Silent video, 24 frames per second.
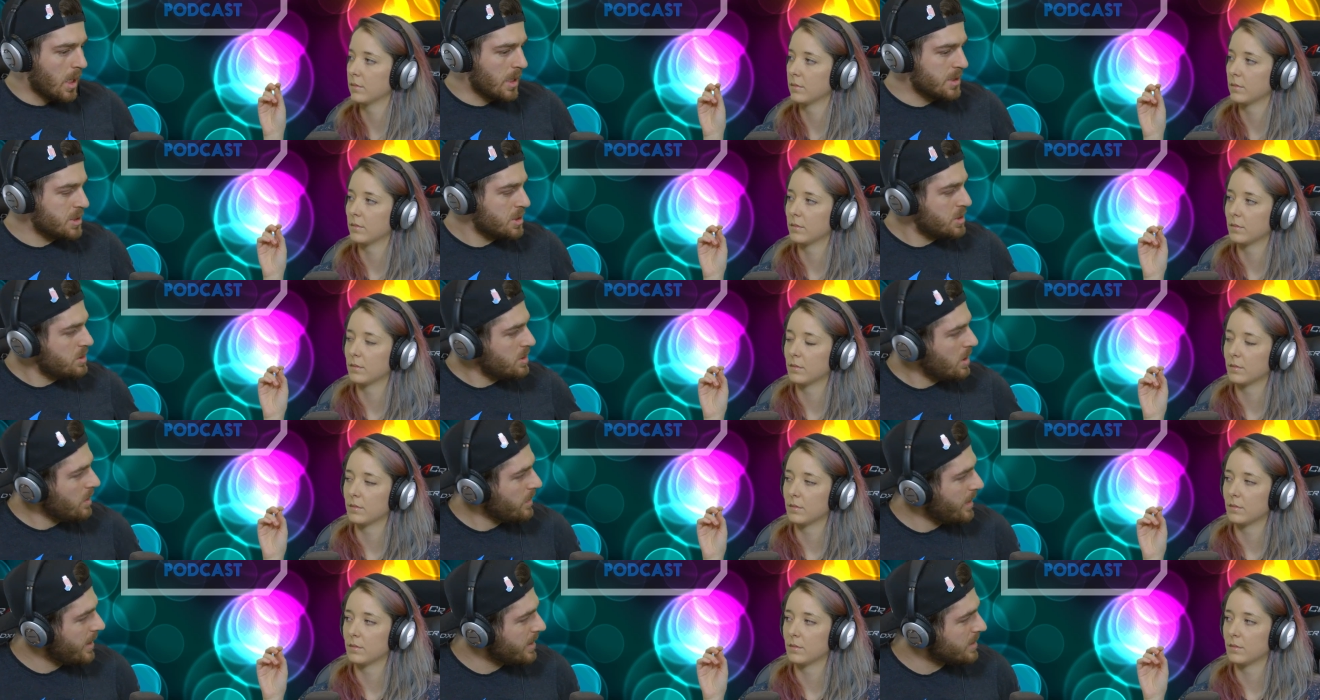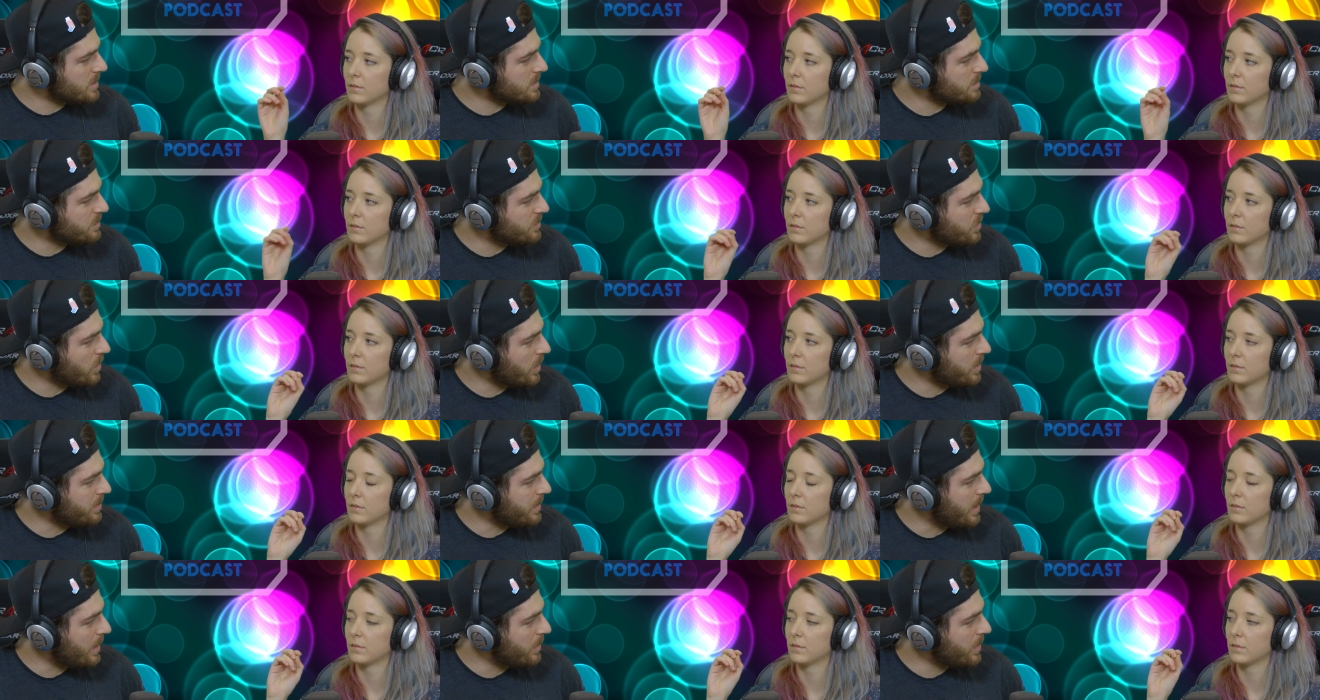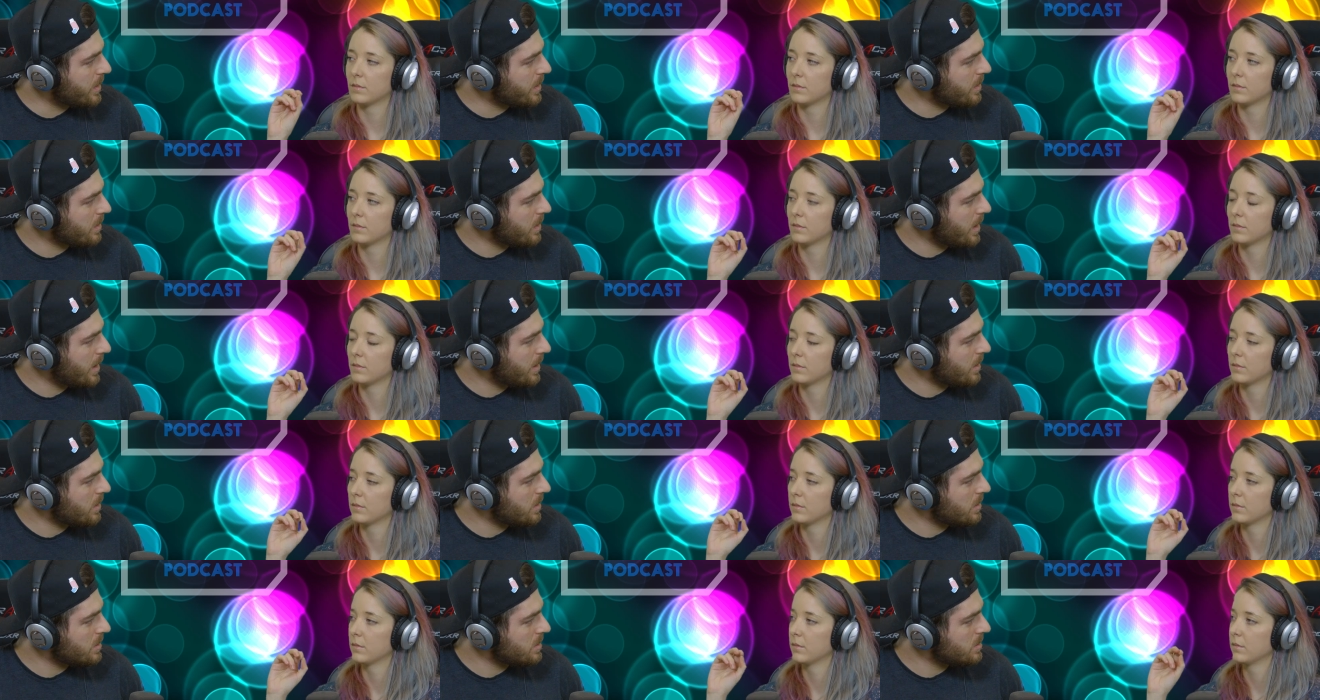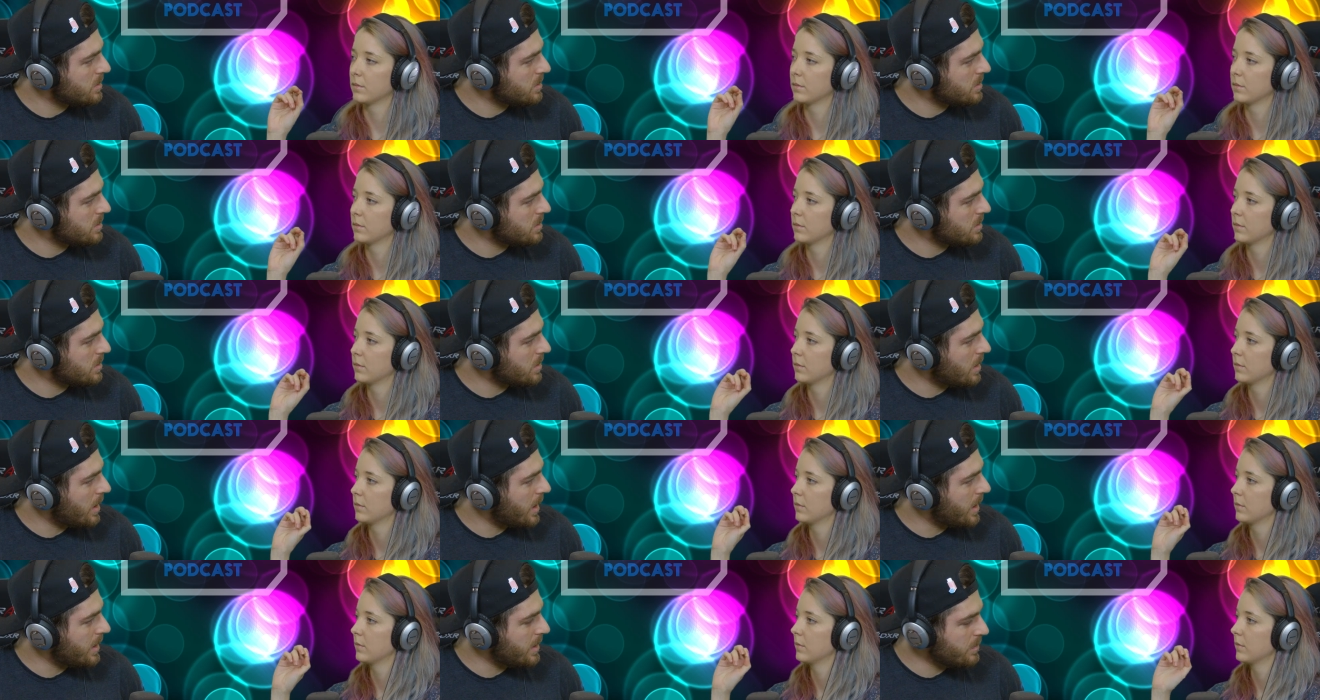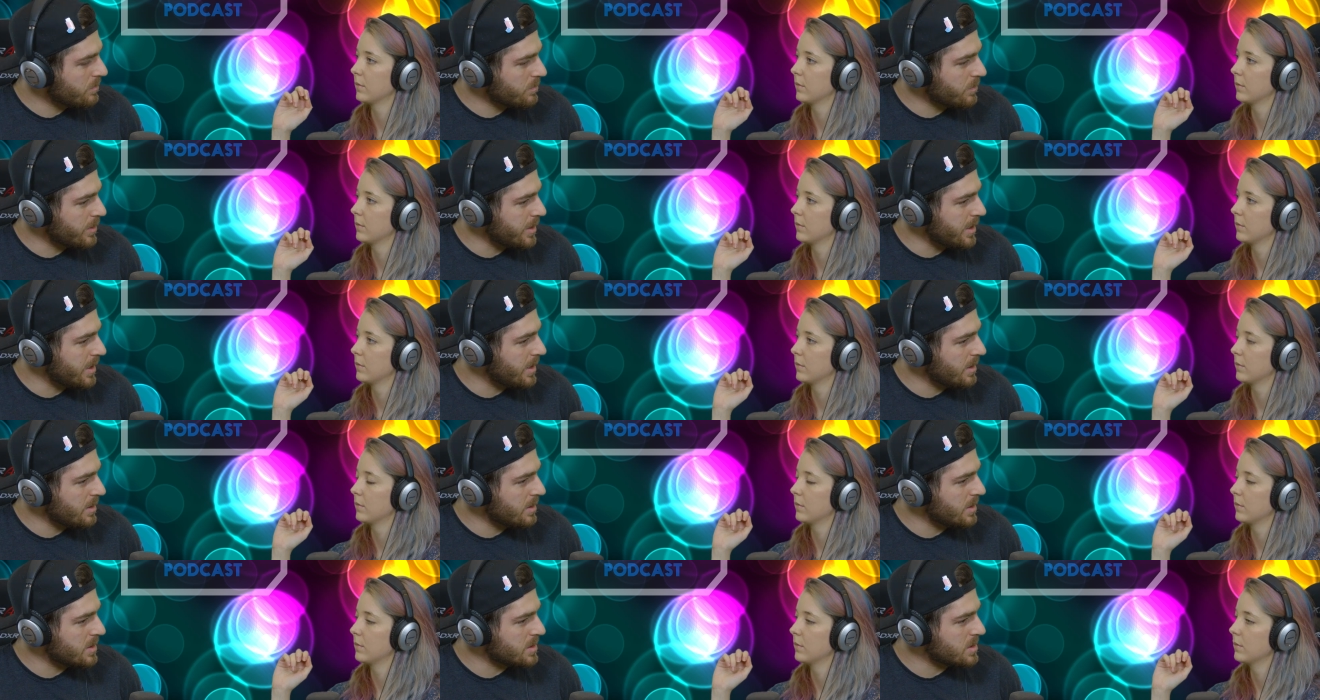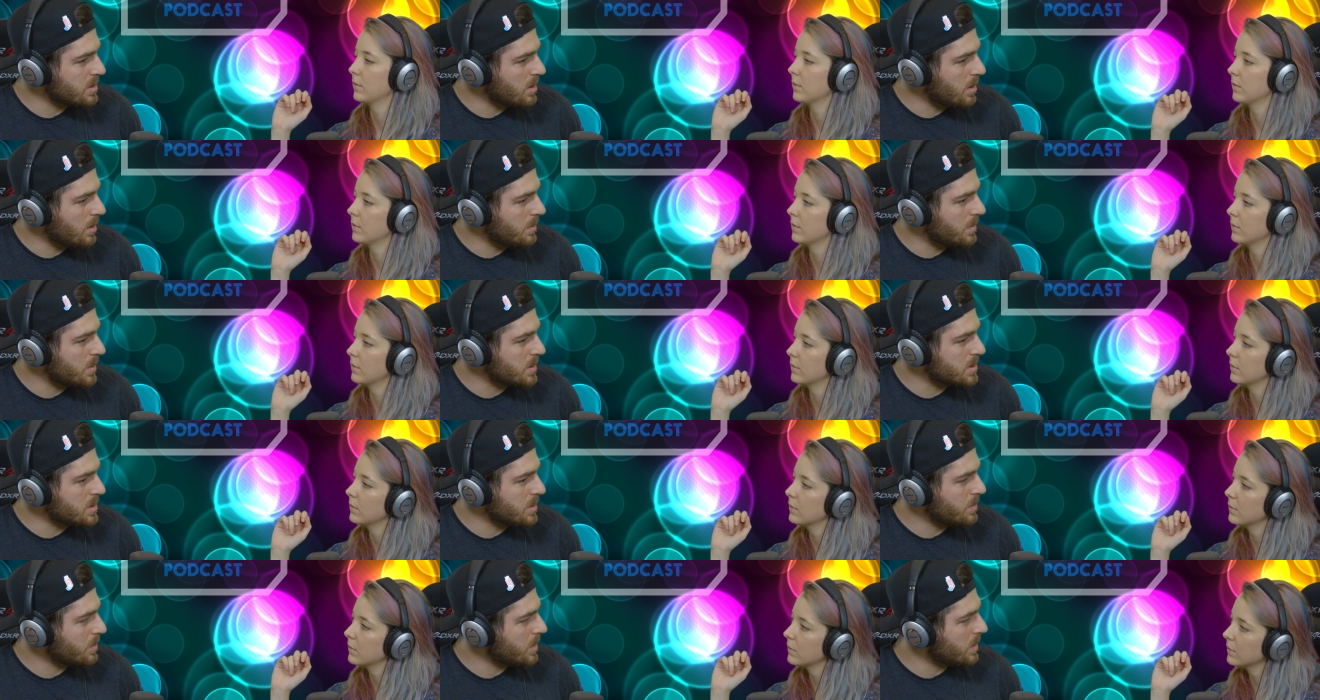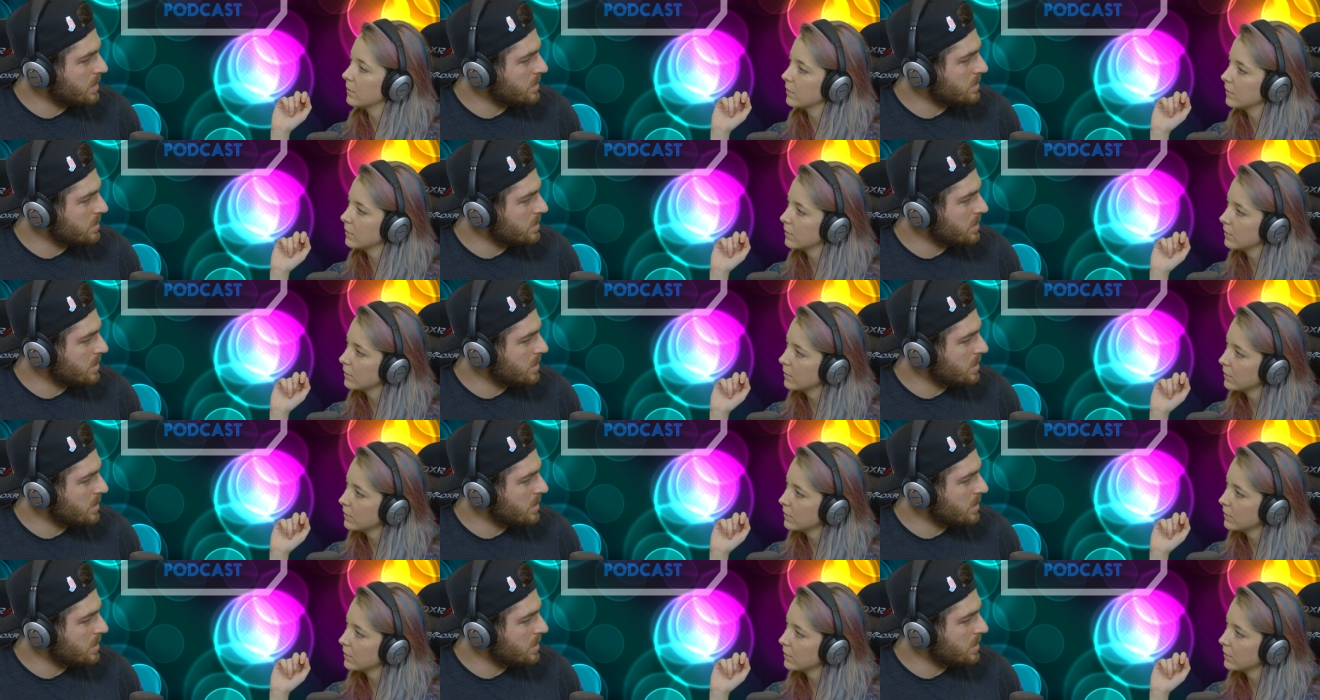Speaker 1: Did you know that Floyd Mayweather, I heard? I didn't read into this at all, but someone